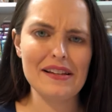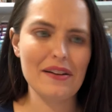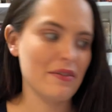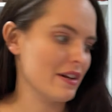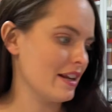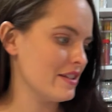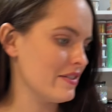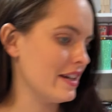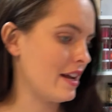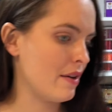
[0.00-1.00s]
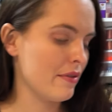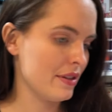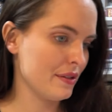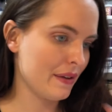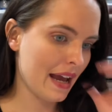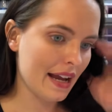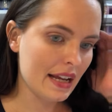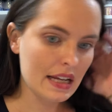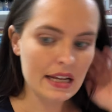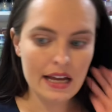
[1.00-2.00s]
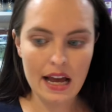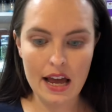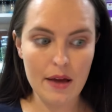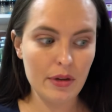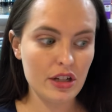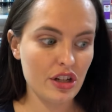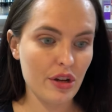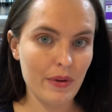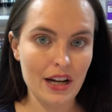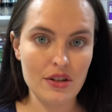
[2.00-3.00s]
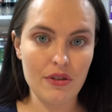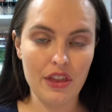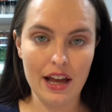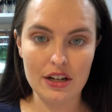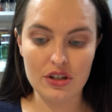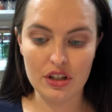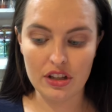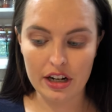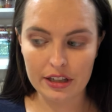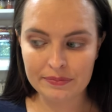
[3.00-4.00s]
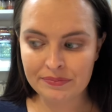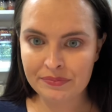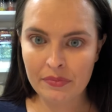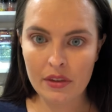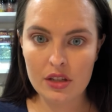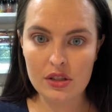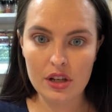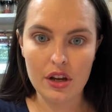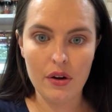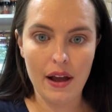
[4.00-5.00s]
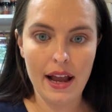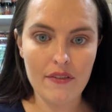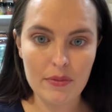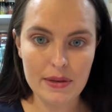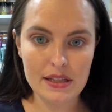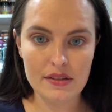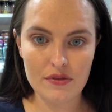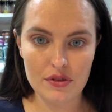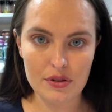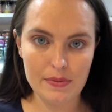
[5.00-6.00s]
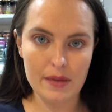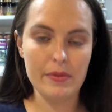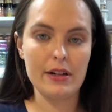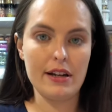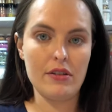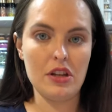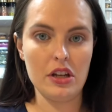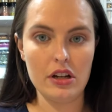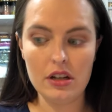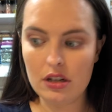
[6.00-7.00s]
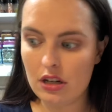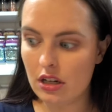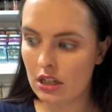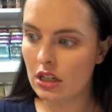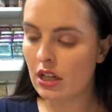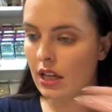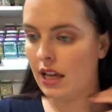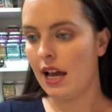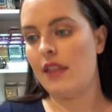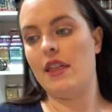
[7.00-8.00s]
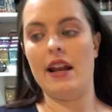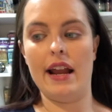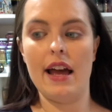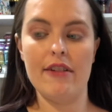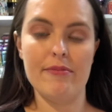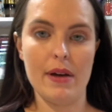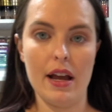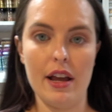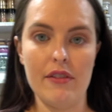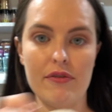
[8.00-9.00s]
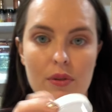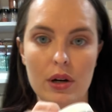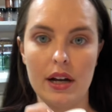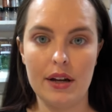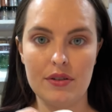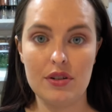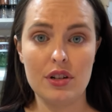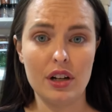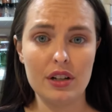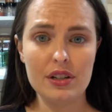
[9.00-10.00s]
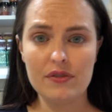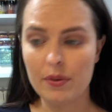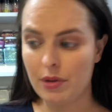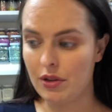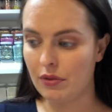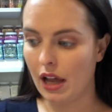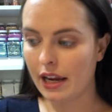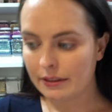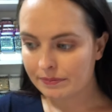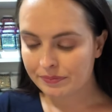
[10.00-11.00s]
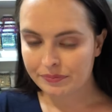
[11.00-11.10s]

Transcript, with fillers: it's not organized right now, it's okay. Um, and show you what I do with the extra glitter. So I have a piece of newspaper down here and then I have my four ounce jars from Uline